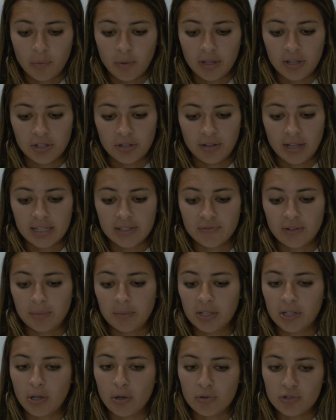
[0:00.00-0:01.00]
whether that's from
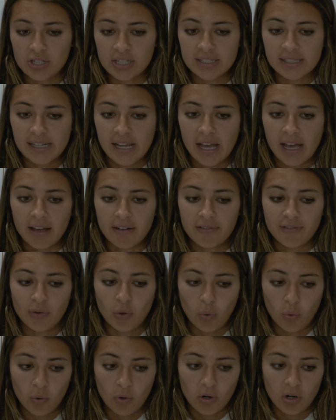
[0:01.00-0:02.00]
the coaching staff
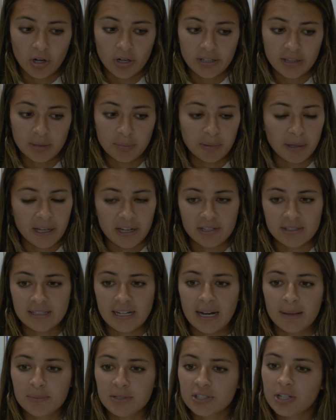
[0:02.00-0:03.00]
or the players
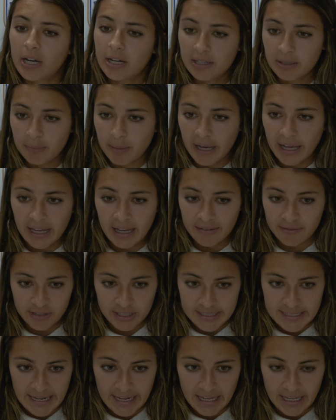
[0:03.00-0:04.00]
that I'm surrounded by
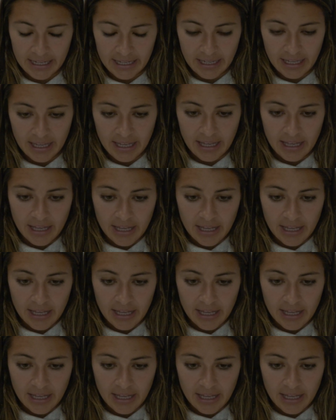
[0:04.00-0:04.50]
every day.